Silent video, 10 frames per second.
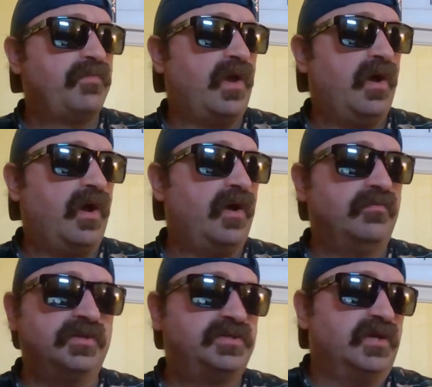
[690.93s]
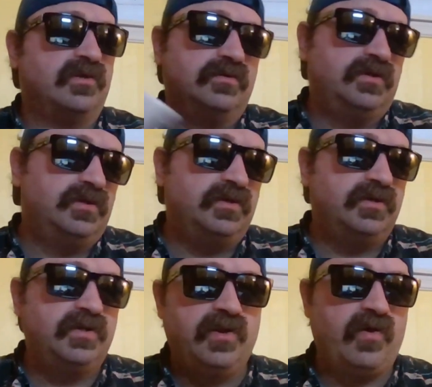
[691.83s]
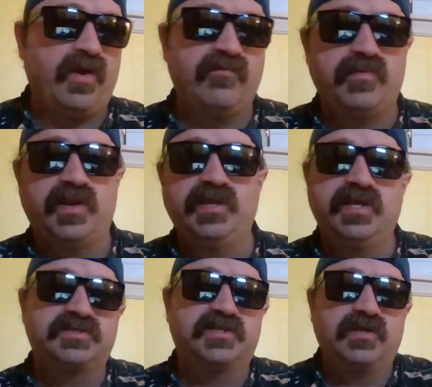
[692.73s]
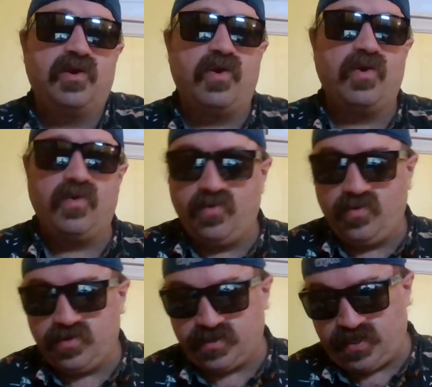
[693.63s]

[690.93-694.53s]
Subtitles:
until everybody gets the go.